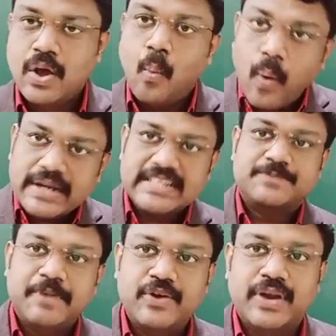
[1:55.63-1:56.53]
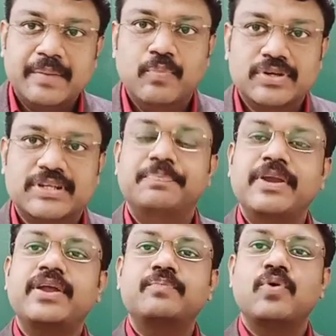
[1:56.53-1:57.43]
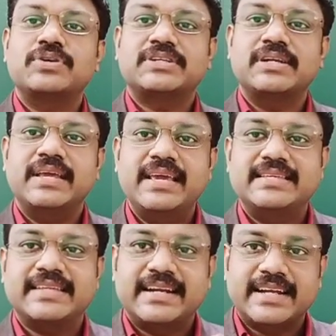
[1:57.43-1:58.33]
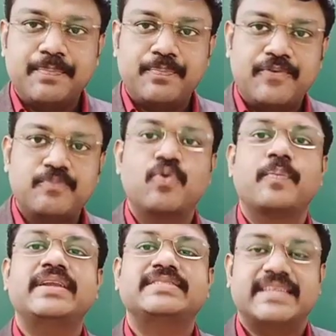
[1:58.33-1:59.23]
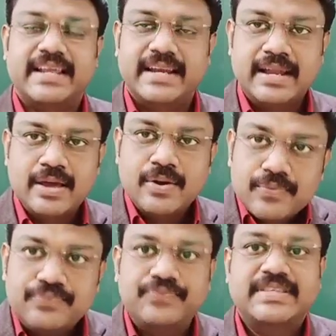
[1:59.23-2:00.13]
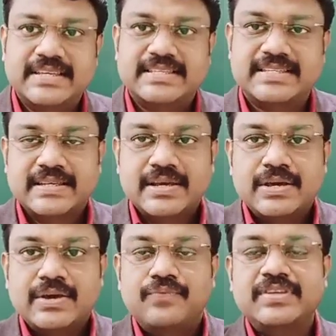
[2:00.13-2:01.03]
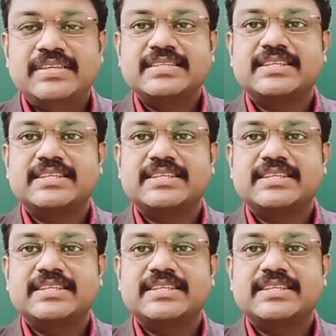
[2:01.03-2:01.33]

What is periodic motion? Periodic motion is a type of movements in physics which is